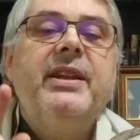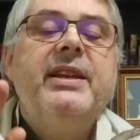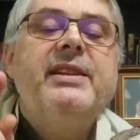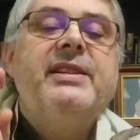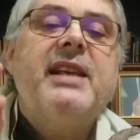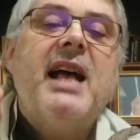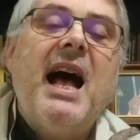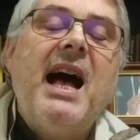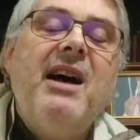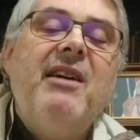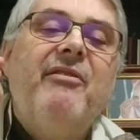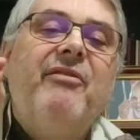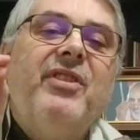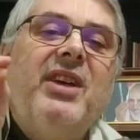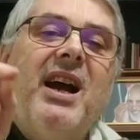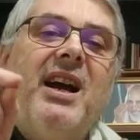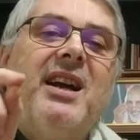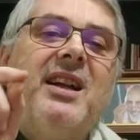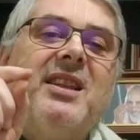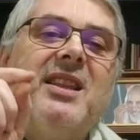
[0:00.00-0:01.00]
is
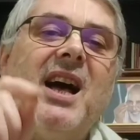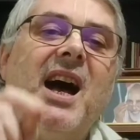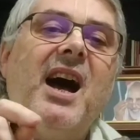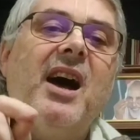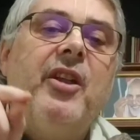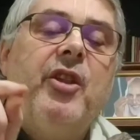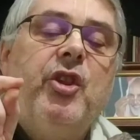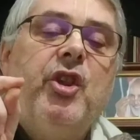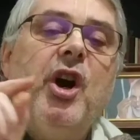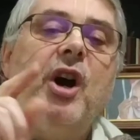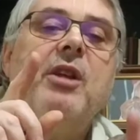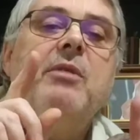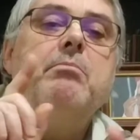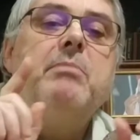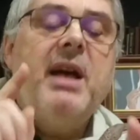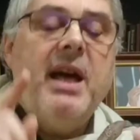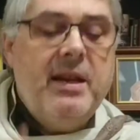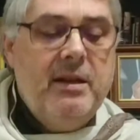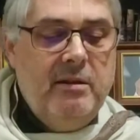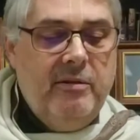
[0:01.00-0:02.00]
avyakta,
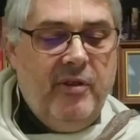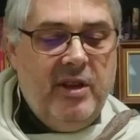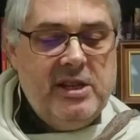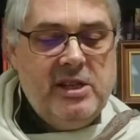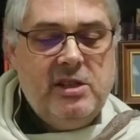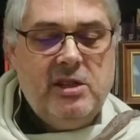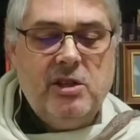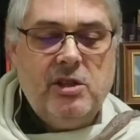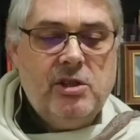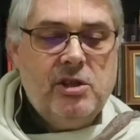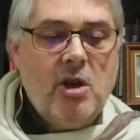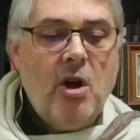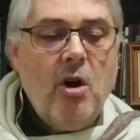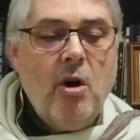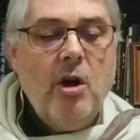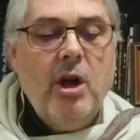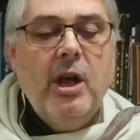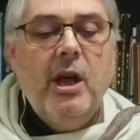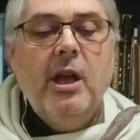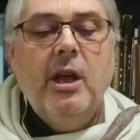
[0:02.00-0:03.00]
non-manifested.
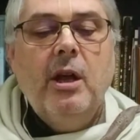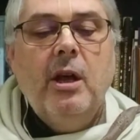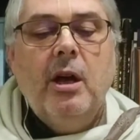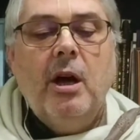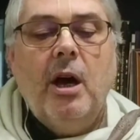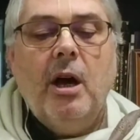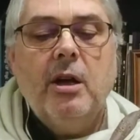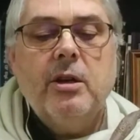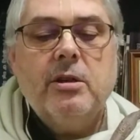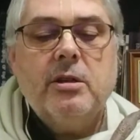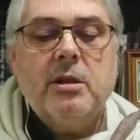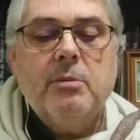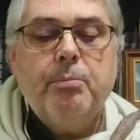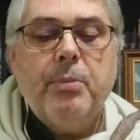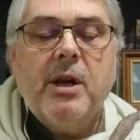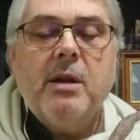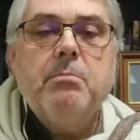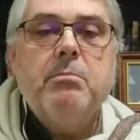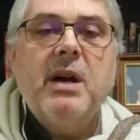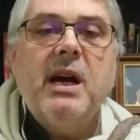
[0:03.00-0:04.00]
So,
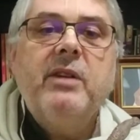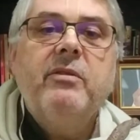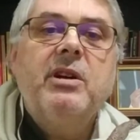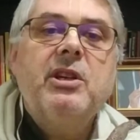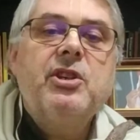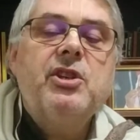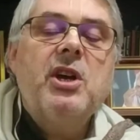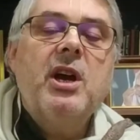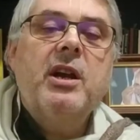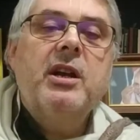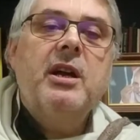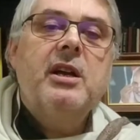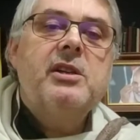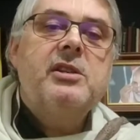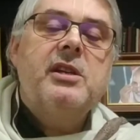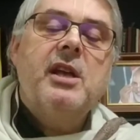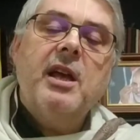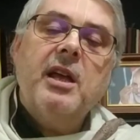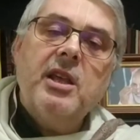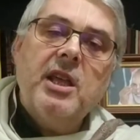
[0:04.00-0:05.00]
Shripad Madhvacharya is
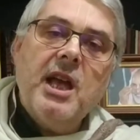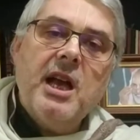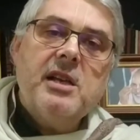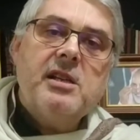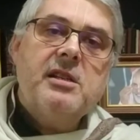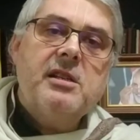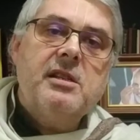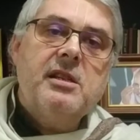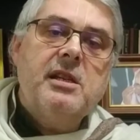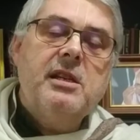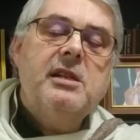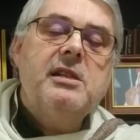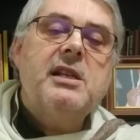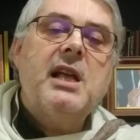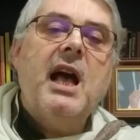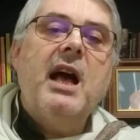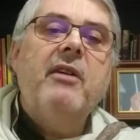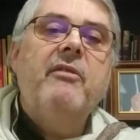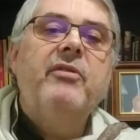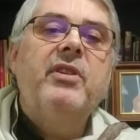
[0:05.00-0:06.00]
saying, yes, he's
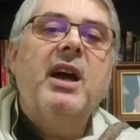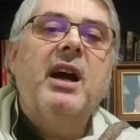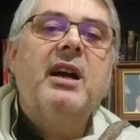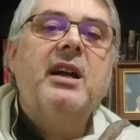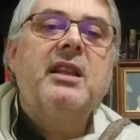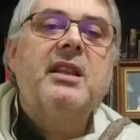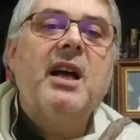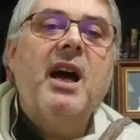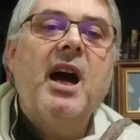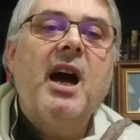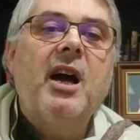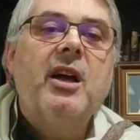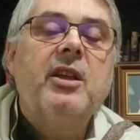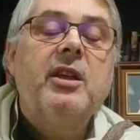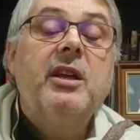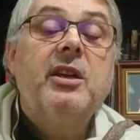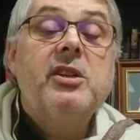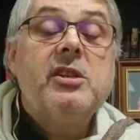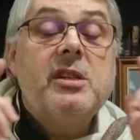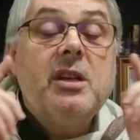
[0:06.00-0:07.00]
avyakta,
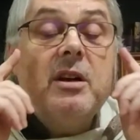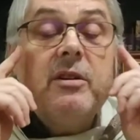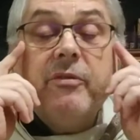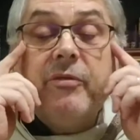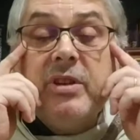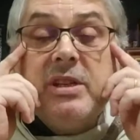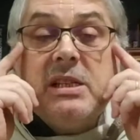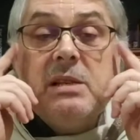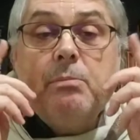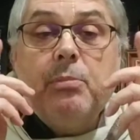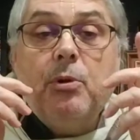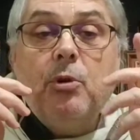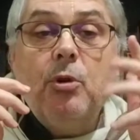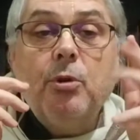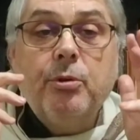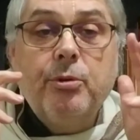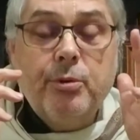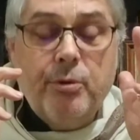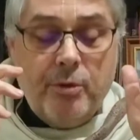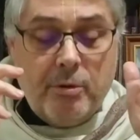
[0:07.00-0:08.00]
he's not visible
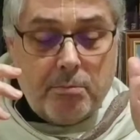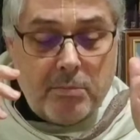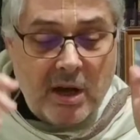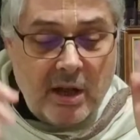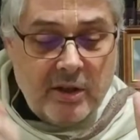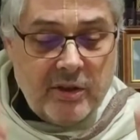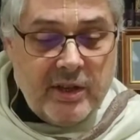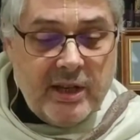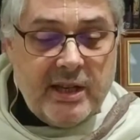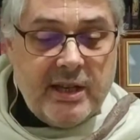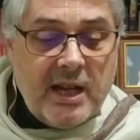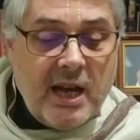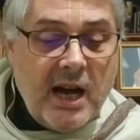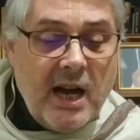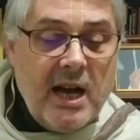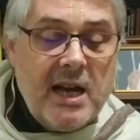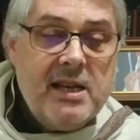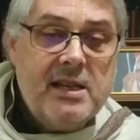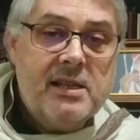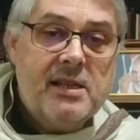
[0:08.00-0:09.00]
to the mundane
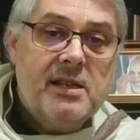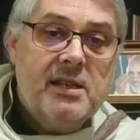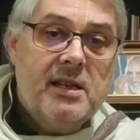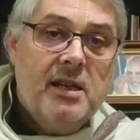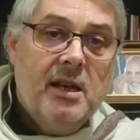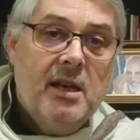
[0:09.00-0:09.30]
eyes.